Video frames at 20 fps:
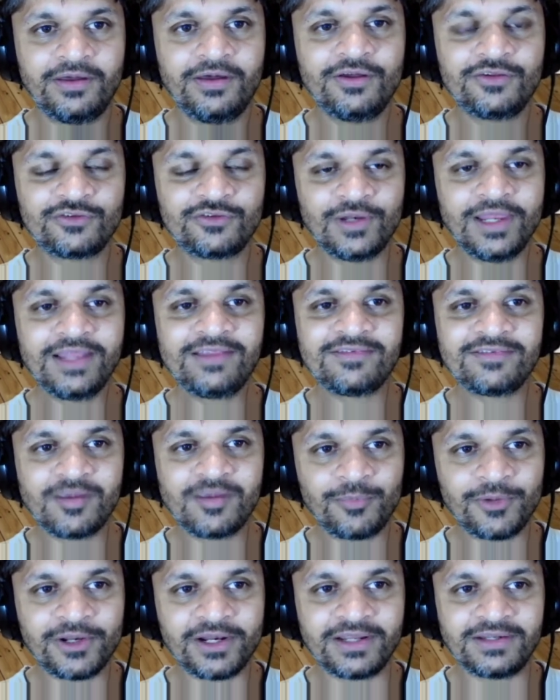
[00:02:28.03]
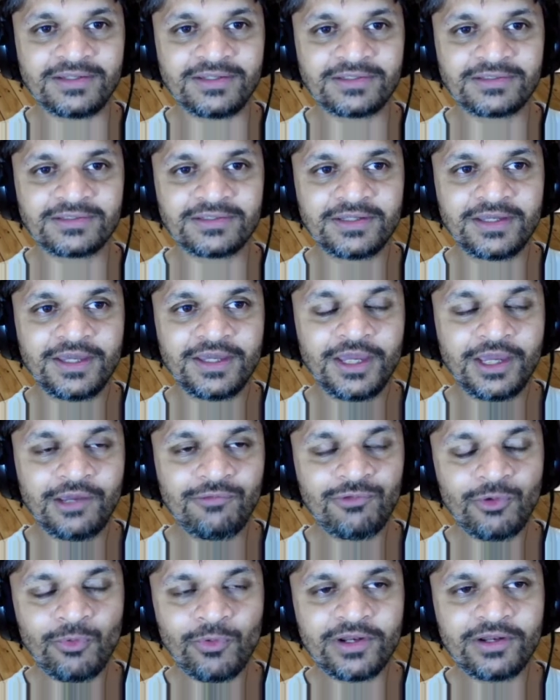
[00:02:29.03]
So let's separate it. If
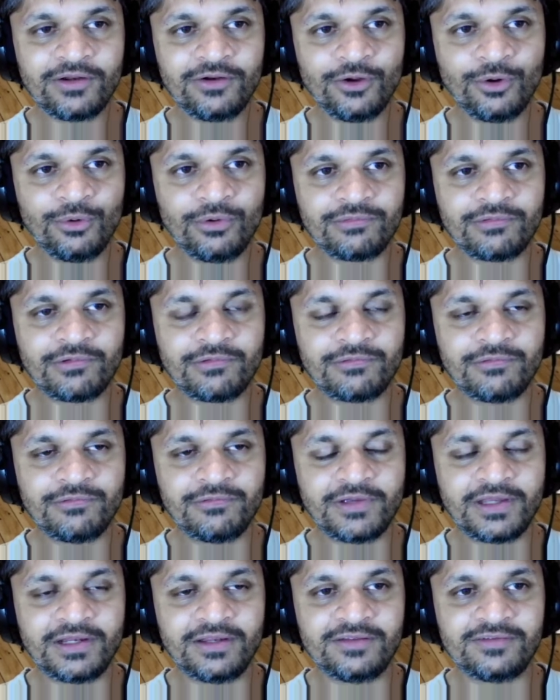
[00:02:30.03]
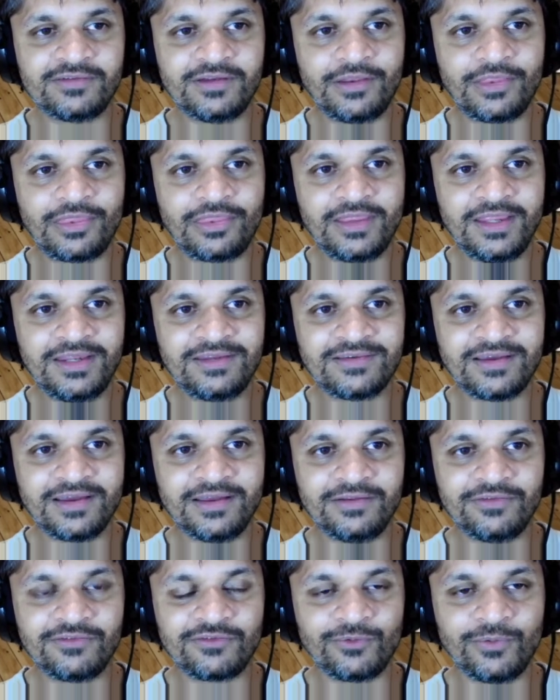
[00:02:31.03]
we want to know if f of n is in theta
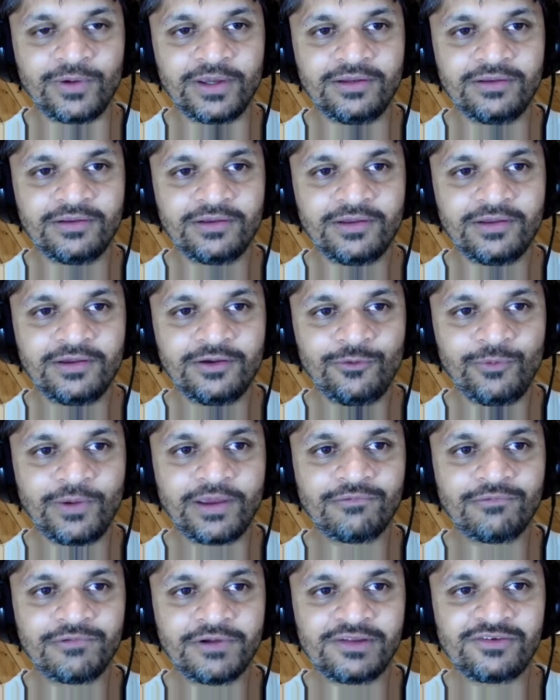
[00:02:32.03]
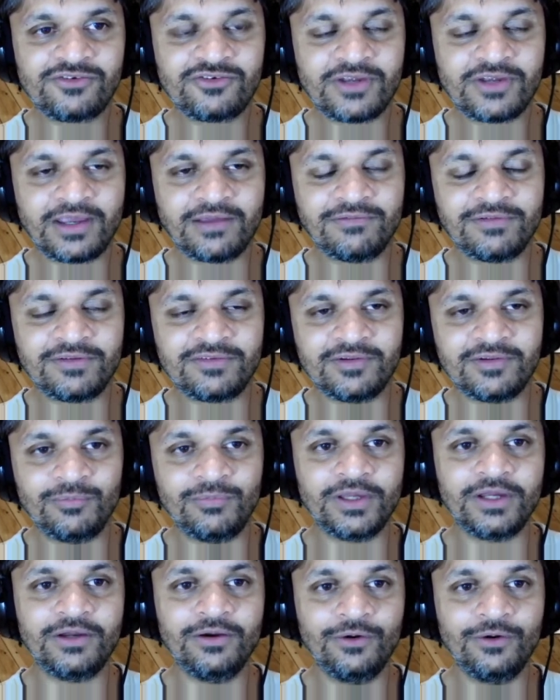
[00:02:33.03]
n squared, we can first check if it's in
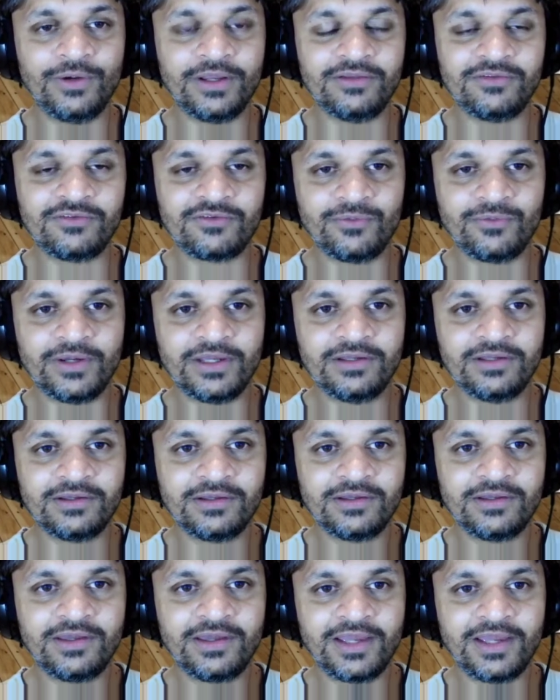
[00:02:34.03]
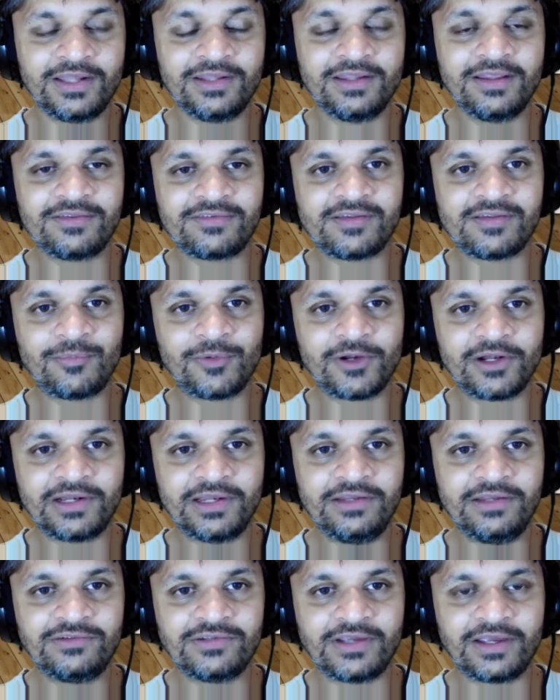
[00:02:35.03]
big O n squared, and then
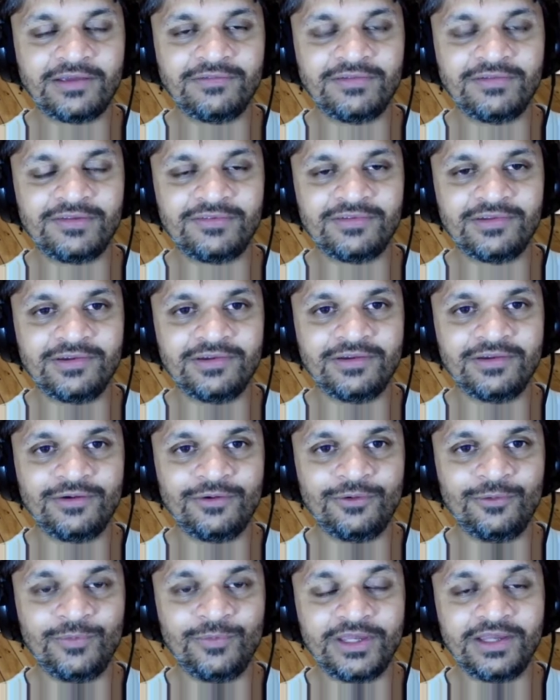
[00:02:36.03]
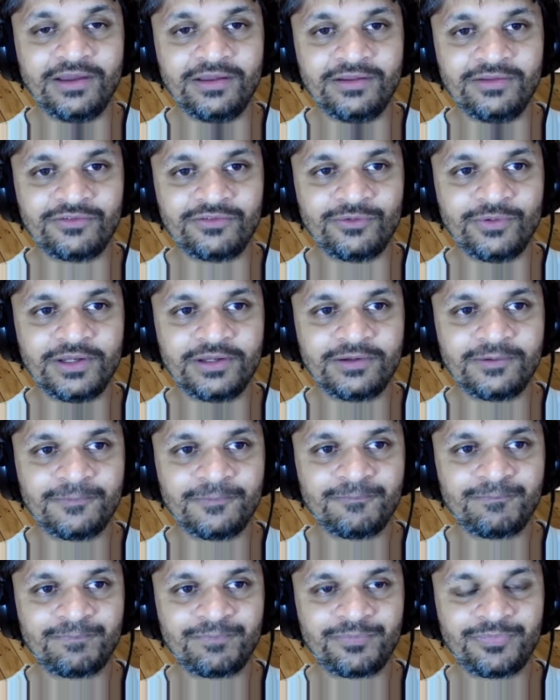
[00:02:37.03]
separately check if it's in omega n squared.
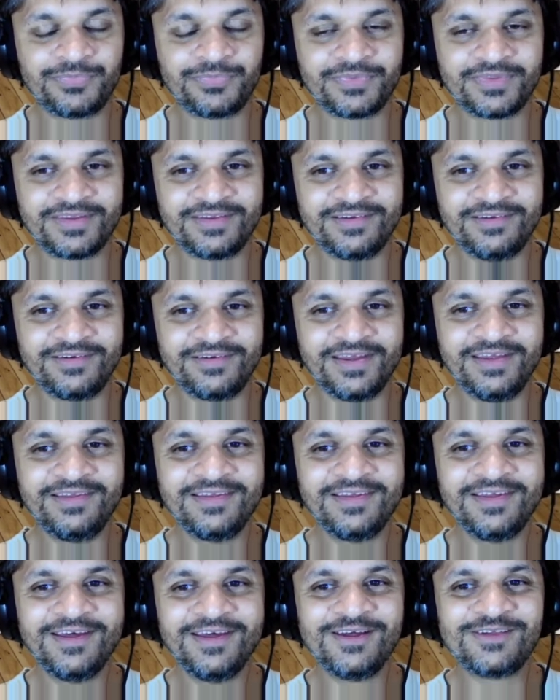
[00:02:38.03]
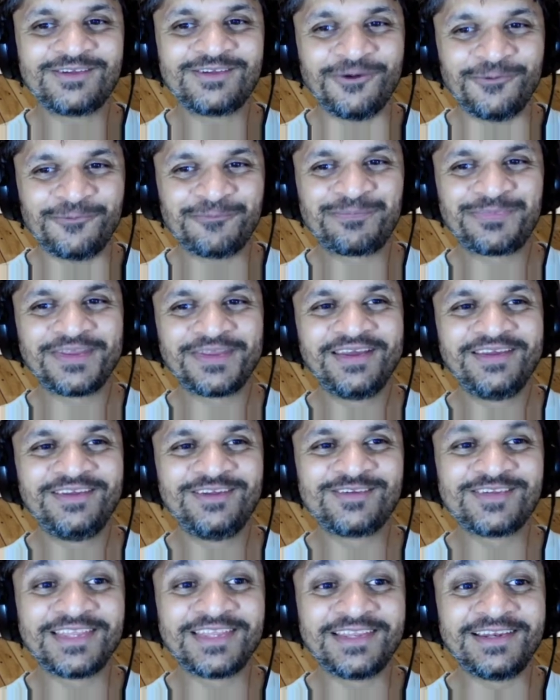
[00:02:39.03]
Okay, so
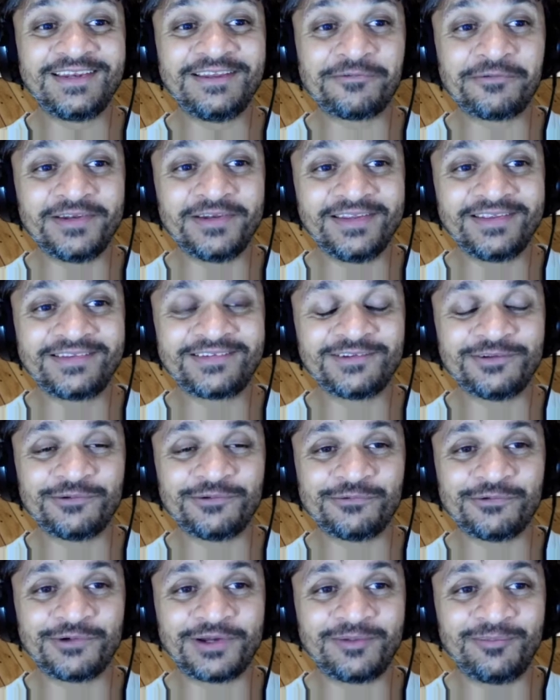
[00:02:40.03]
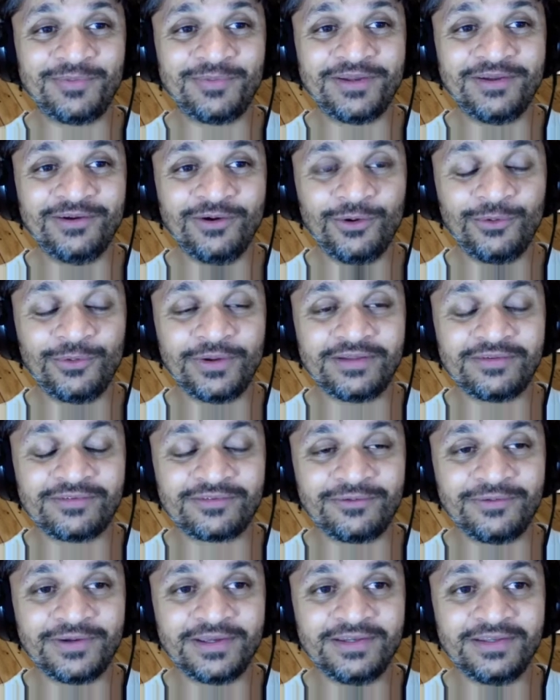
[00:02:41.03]
using the definition of what big O n
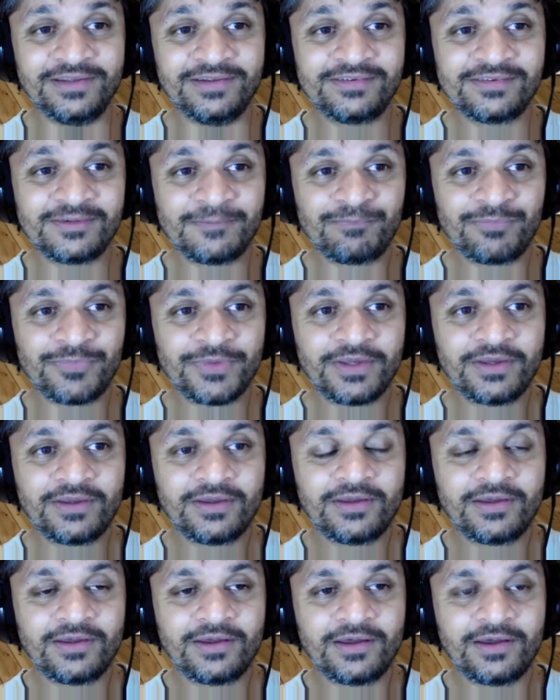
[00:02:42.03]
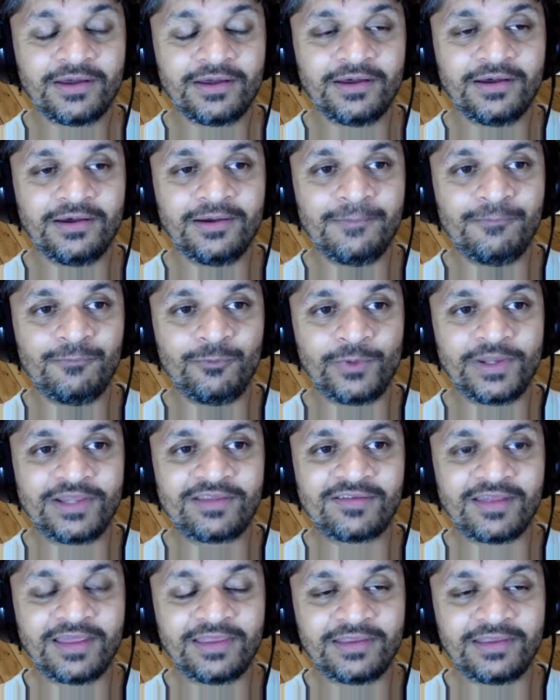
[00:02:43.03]
squared is, we'd
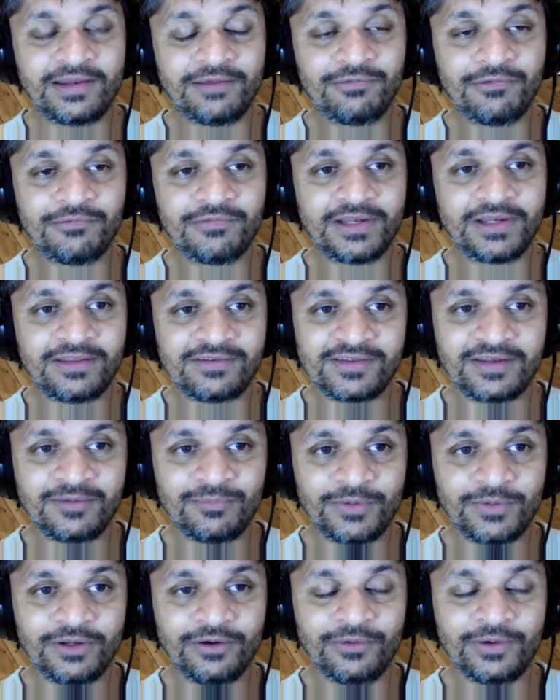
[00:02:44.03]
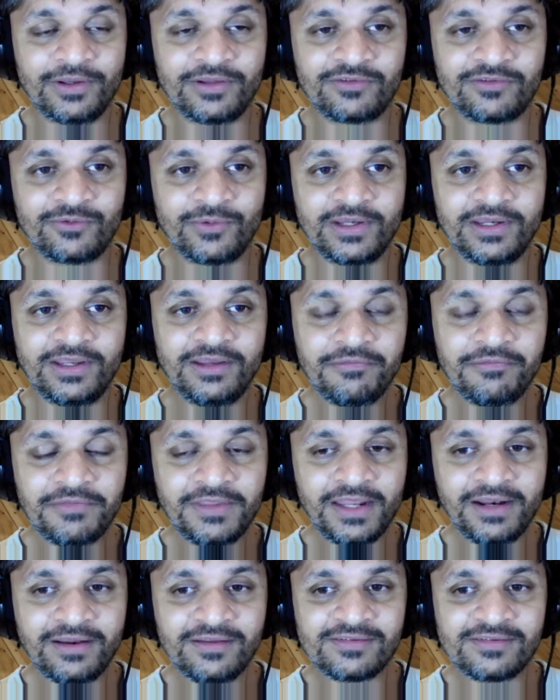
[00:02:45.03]
say that f of n is in big O n squared if
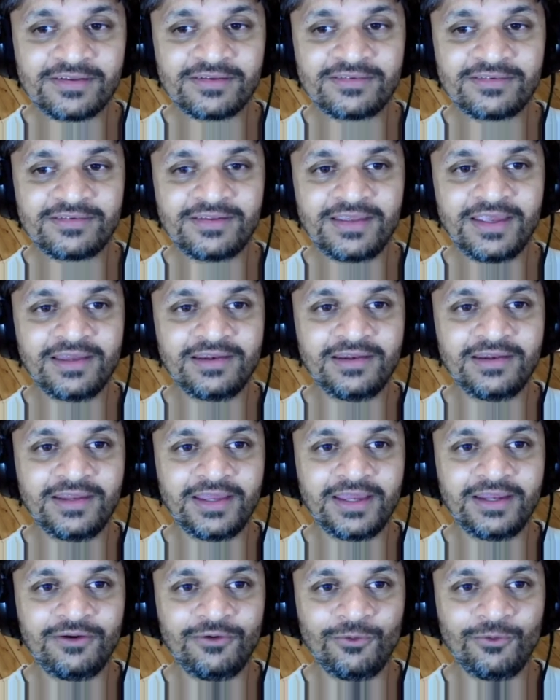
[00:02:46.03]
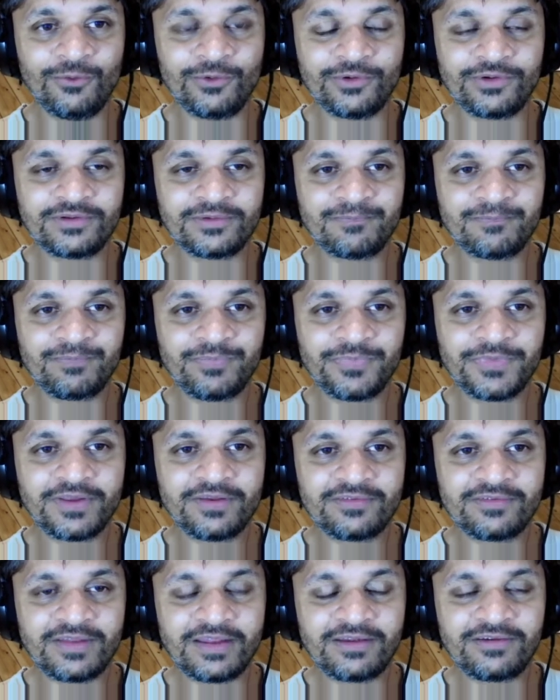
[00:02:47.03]
there is a Cn and n naught
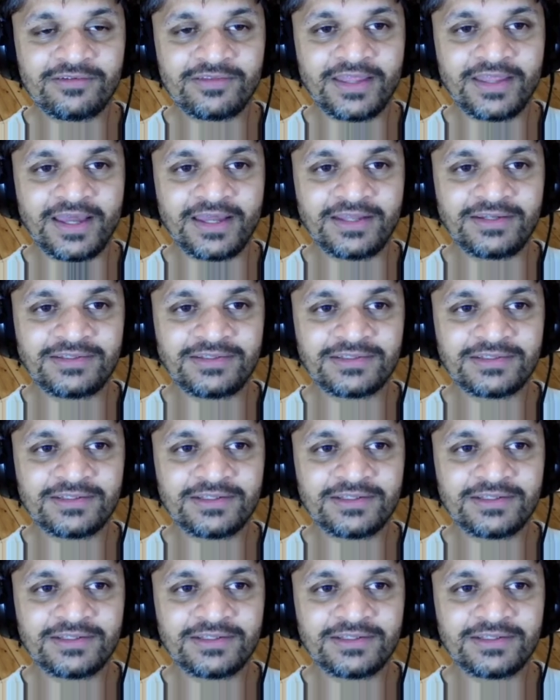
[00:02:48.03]
such that